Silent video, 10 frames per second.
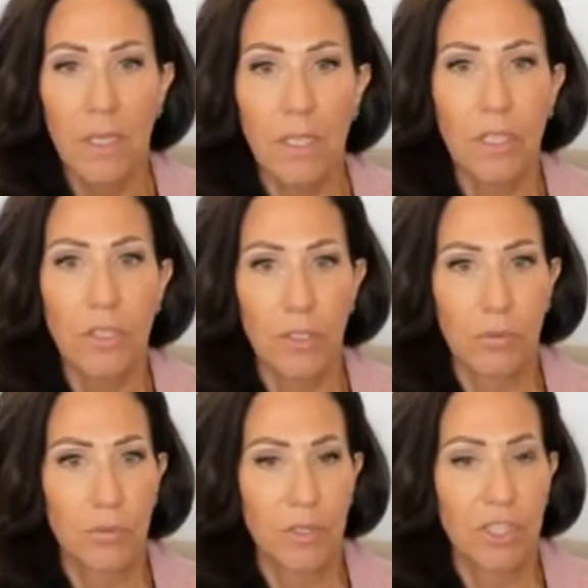
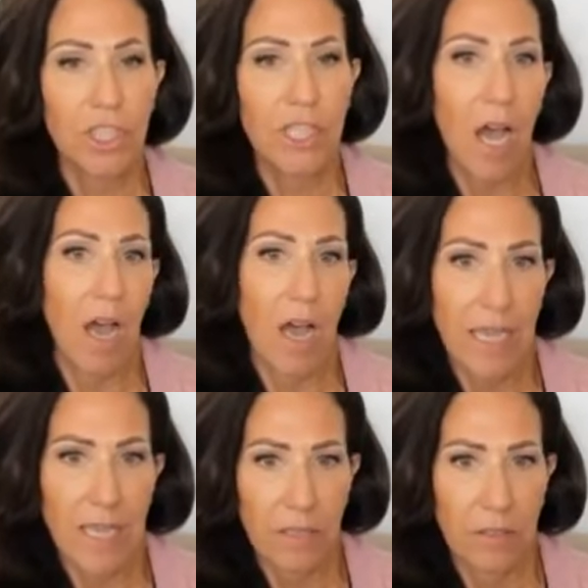So the
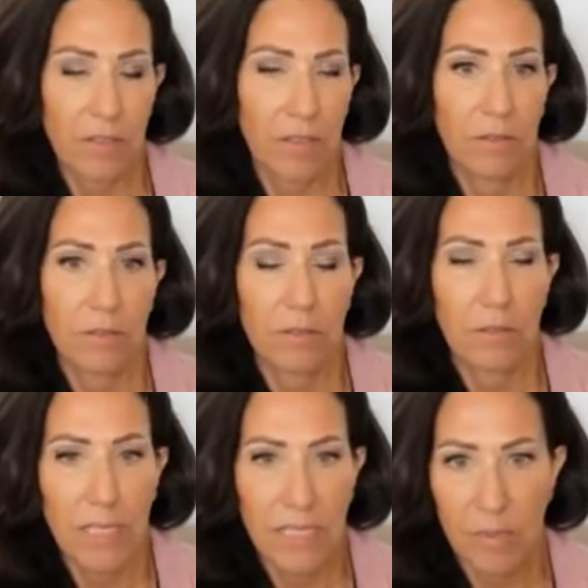GI, or the
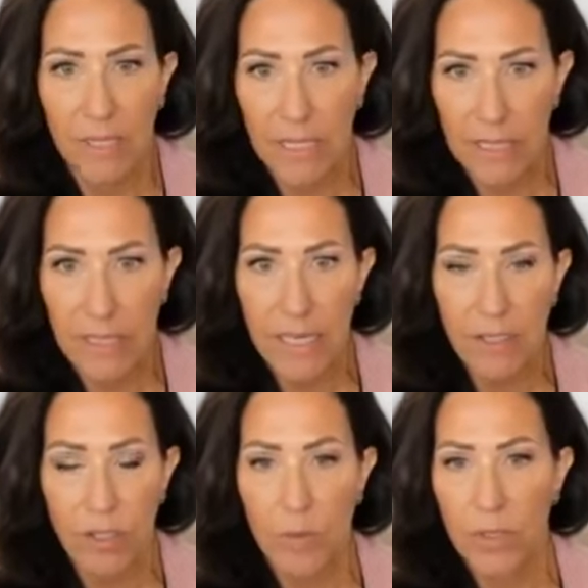glycemic
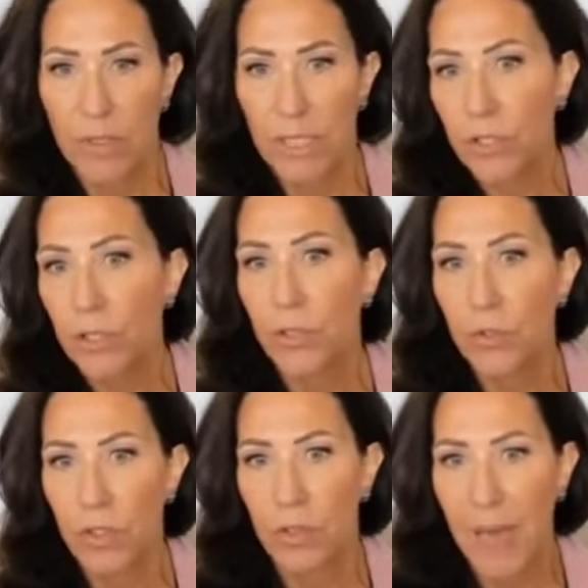index, was
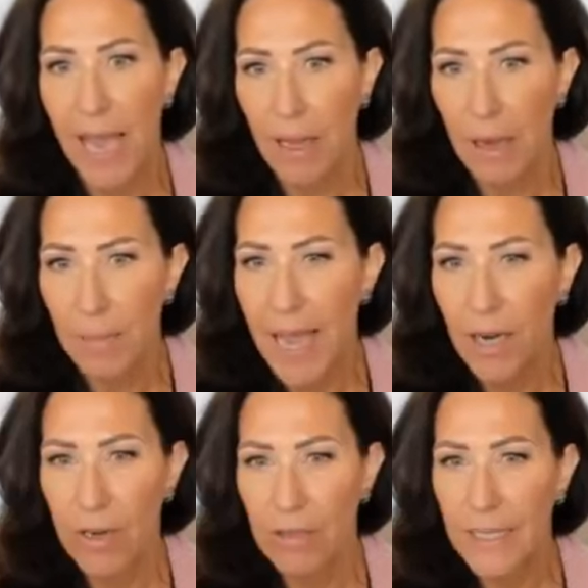introduced back
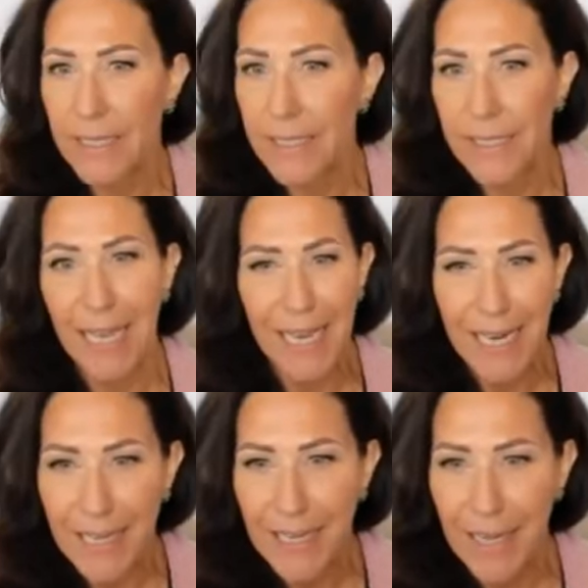around
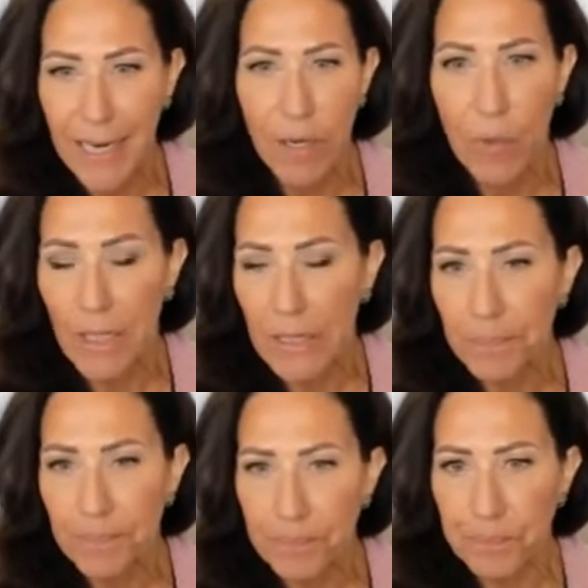1980, 81,
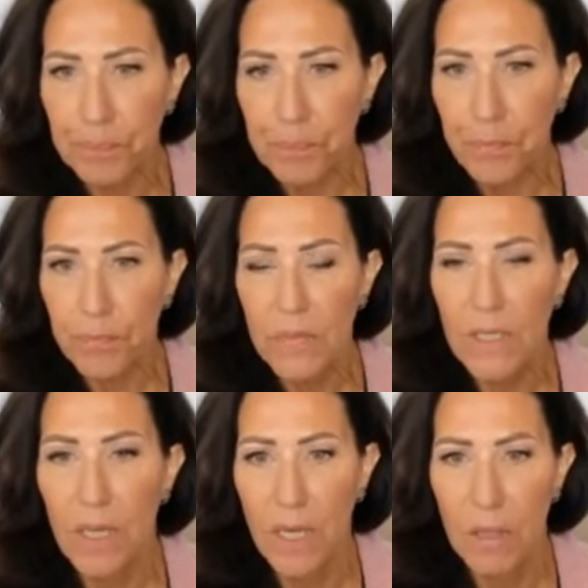
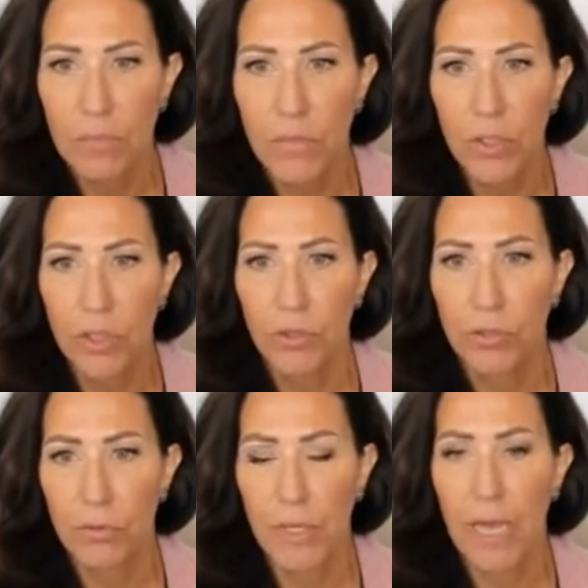
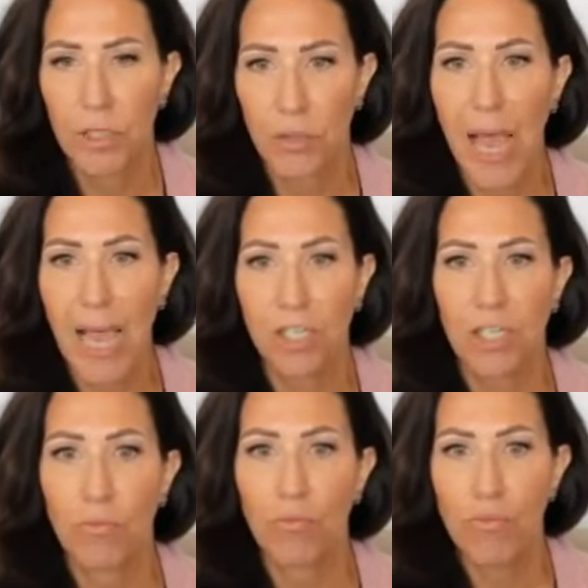to
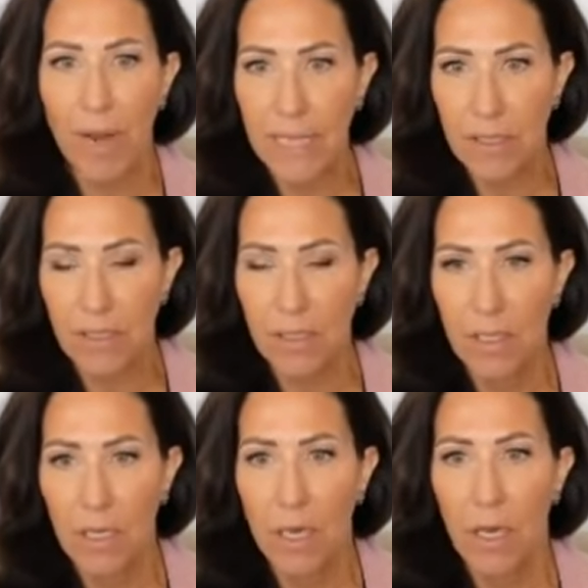actually rate
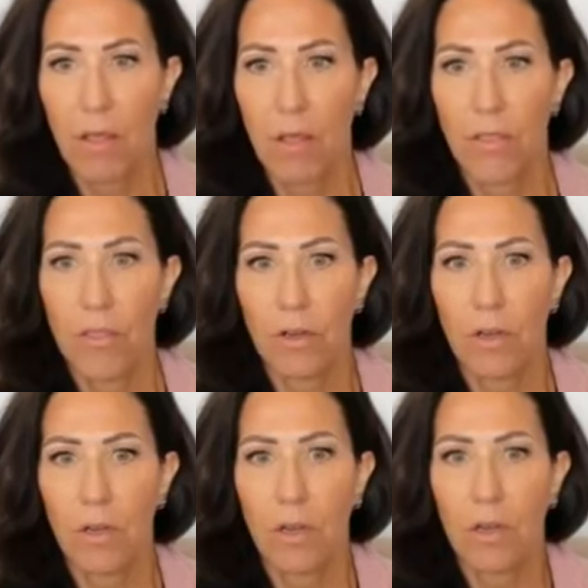the
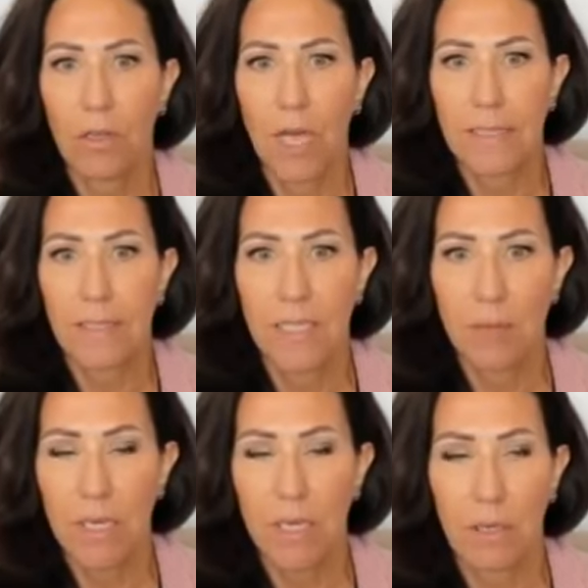
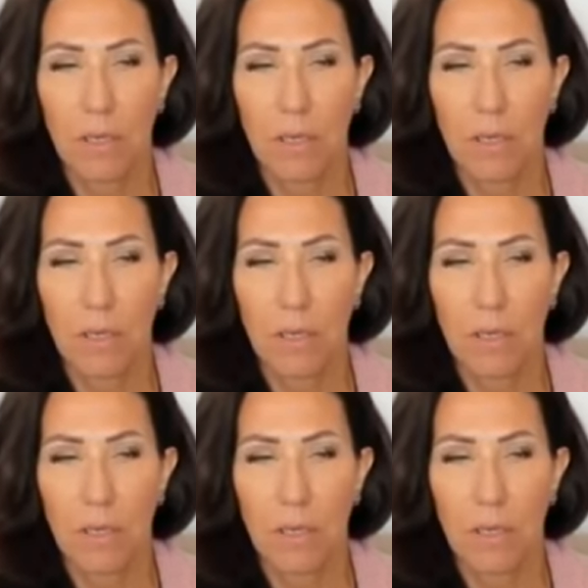glycemic